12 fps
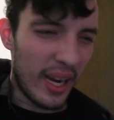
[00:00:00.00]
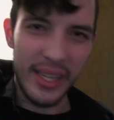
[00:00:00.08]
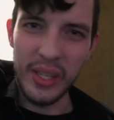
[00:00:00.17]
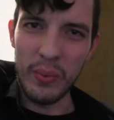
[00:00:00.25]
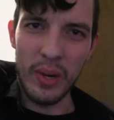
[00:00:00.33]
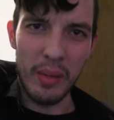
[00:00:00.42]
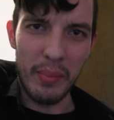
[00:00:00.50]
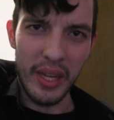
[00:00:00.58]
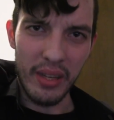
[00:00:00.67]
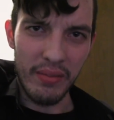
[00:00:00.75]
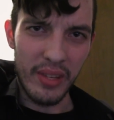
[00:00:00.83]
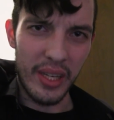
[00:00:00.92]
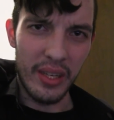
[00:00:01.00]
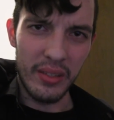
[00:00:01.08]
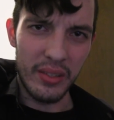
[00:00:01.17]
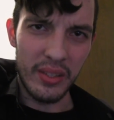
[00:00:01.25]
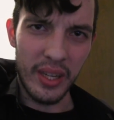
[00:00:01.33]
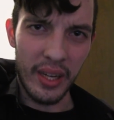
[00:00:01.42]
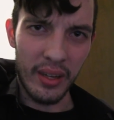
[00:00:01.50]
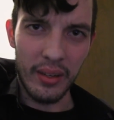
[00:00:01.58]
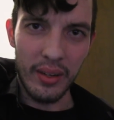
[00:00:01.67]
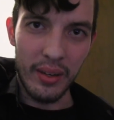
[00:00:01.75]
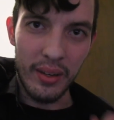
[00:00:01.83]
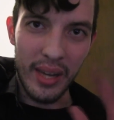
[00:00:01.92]
I didn't want to make a video saying,
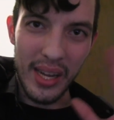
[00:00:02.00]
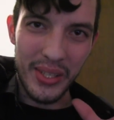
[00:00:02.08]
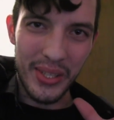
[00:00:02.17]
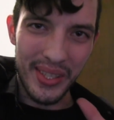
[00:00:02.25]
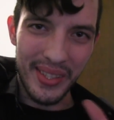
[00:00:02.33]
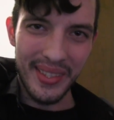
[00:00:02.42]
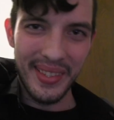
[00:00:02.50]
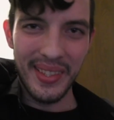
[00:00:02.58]
"Gotcha."